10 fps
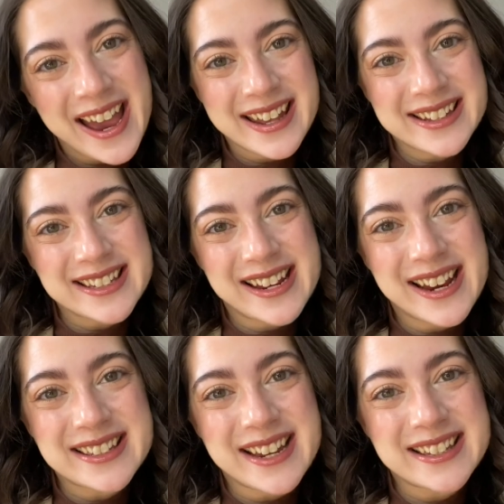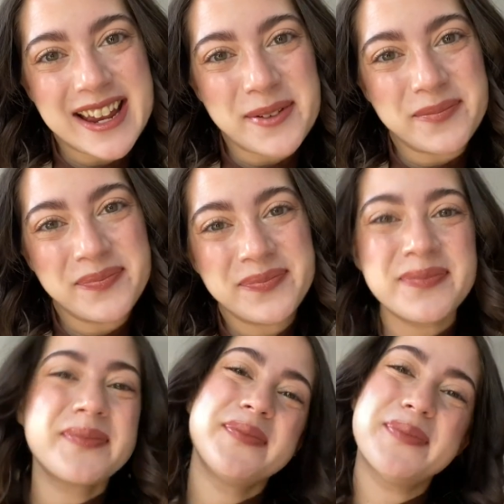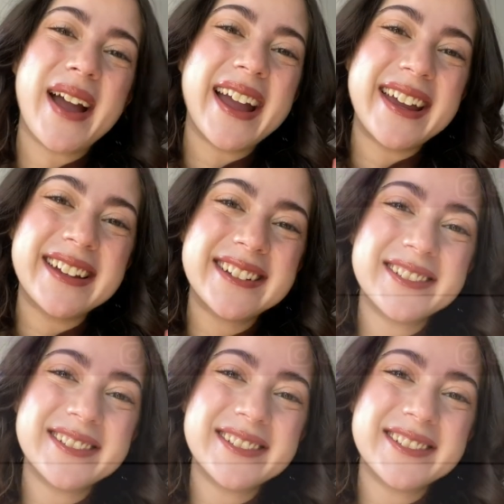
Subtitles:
And I'll see you guys next time. Bye.